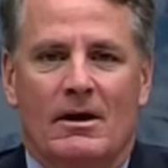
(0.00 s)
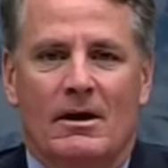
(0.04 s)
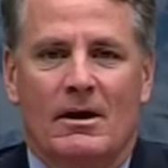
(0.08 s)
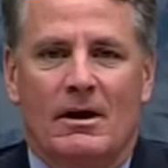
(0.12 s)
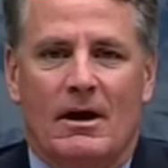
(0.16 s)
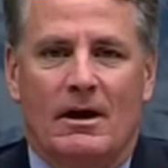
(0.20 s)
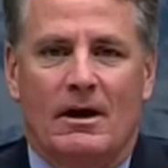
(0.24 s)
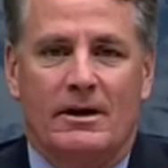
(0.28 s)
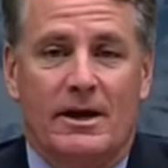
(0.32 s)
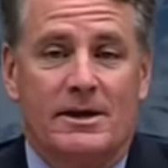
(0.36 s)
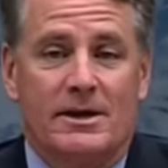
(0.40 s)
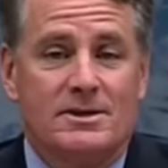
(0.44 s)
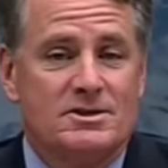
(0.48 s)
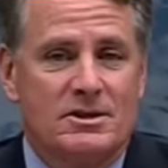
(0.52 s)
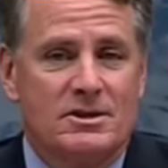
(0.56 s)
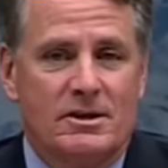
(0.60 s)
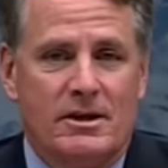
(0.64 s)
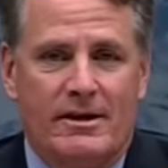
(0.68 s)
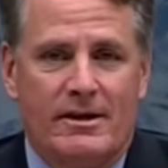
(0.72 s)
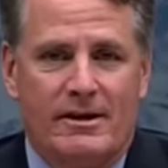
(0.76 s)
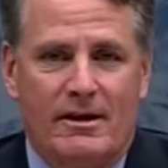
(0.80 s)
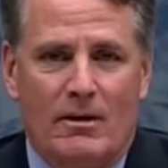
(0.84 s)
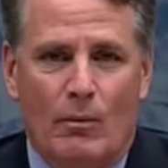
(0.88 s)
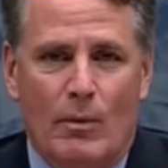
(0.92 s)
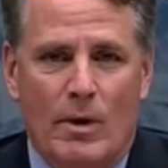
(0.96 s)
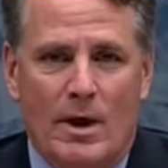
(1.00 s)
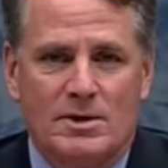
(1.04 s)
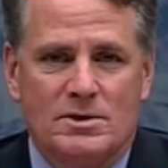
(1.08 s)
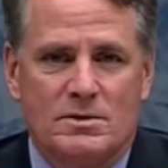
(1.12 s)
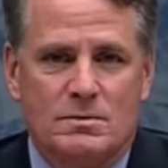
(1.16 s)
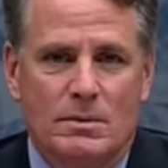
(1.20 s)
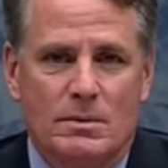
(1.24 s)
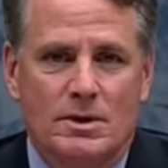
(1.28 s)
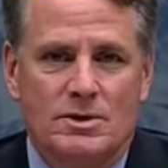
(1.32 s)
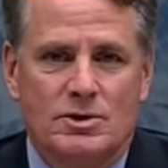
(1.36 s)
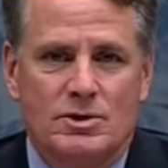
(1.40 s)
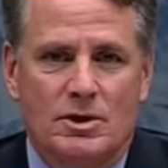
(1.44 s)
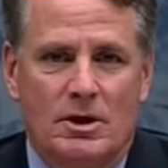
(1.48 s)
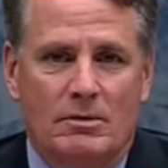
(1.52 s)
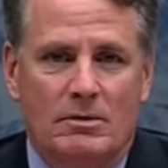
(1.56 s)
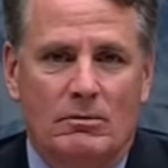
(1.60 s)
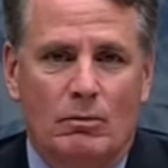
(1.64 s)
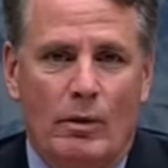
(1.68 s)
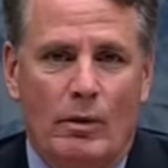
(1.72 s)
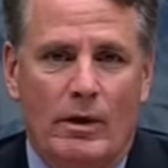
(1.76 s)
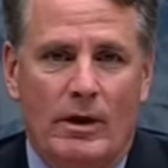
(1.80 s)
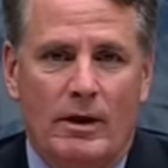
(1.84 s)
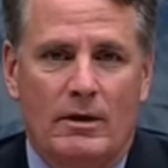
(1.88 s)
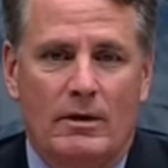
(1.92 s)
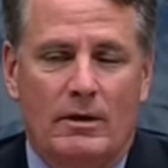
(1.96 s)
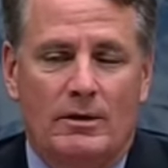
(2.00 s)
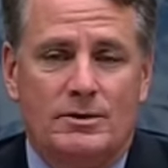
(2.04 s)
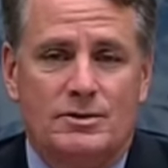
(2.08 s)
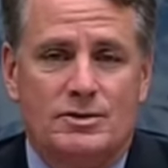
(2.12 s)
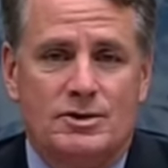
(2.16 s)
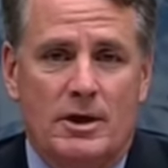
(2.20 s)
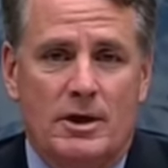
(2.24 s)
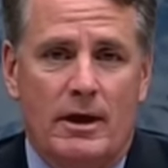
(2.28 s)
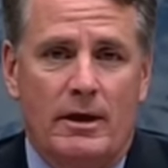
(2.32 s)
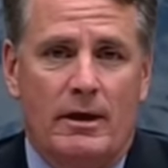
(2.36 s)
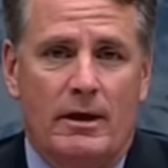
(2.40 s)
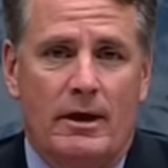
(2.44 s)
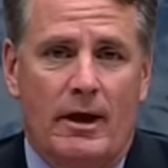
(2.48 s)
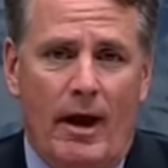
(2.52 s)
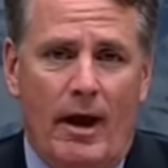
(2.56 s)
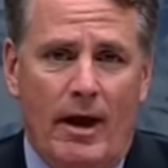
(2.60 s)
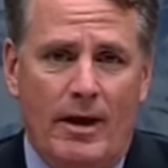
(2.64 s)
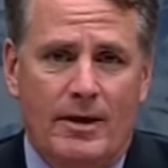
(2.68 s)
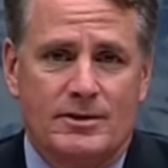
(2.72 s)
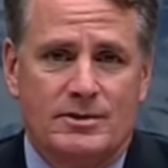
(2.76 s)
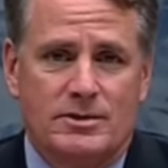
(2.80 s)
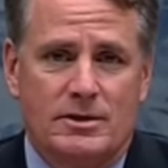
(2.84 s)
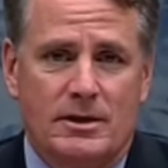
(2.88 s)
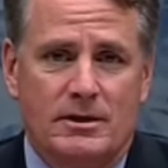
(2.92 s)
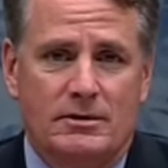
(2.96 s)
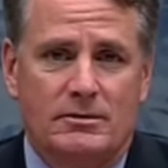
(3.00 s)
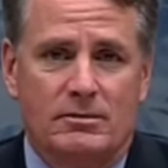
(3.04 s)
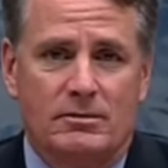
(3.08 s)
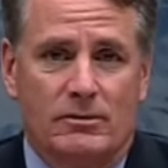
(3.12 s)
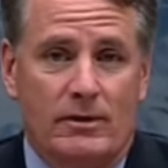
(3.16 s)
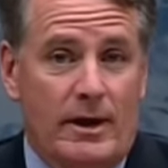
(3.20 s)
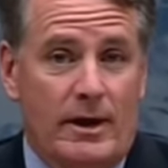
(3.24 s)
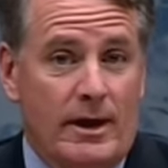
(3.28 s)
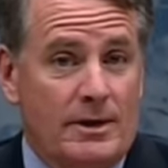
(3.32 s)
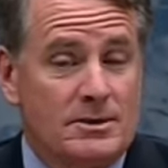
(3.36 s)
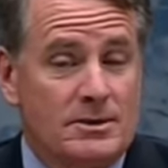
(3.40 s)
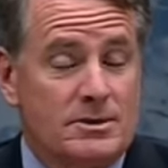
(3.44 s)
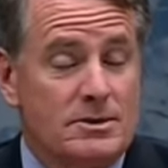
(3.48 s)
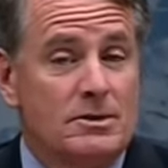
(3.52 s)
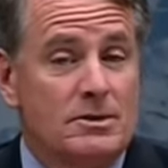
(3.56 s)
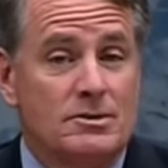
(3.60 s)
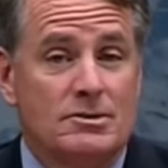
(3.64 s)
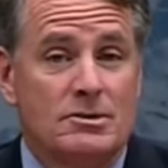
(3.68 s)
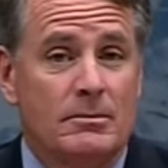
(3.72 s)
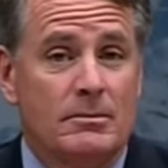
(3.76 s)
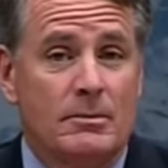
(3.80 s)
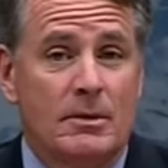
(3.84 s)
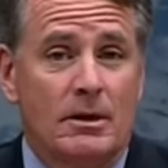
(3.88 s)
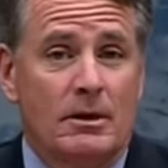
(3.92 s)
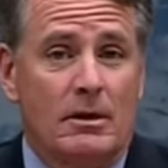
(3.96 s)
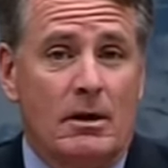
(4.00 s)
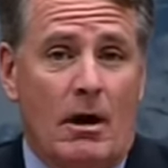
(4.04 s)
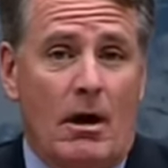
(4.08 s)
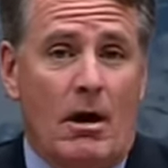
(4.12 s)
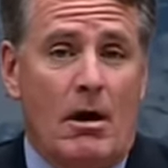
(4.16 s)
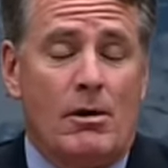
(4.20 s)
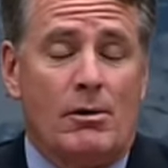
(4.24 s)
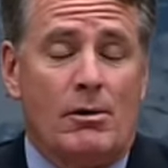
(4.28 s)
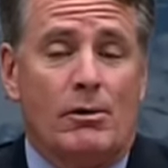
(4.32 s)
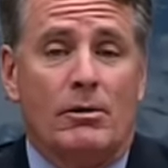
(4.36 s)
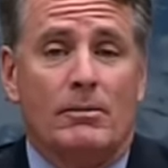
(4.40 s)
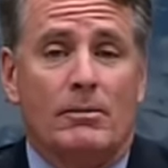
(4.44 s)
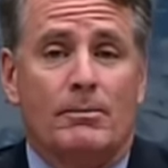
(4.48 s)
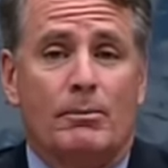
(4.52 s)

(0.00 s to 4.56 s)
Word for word: Our guests tonight on West Michigan Week are Jay Hakes. He directs the Jimmy Carter